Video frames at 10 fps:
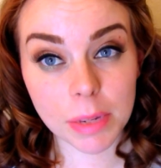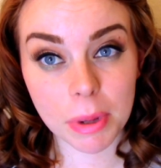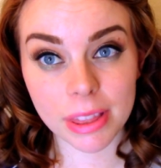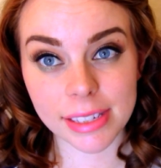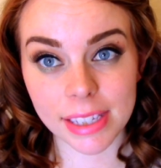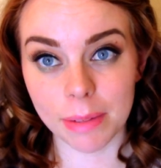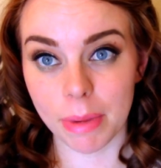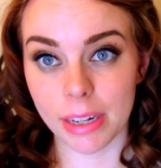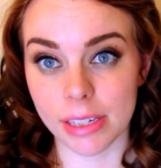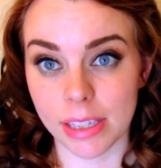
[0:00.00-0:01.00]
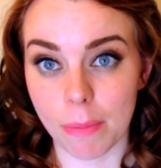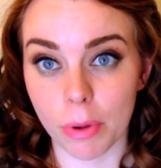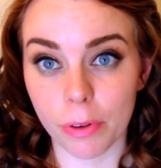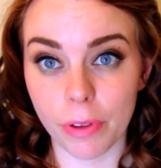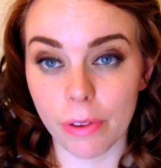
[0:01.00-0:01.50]
to put this in my
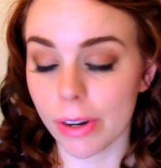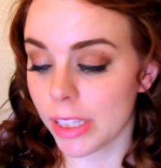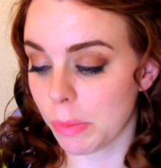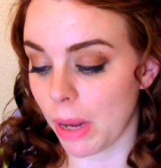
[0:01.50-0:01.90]
December favorites,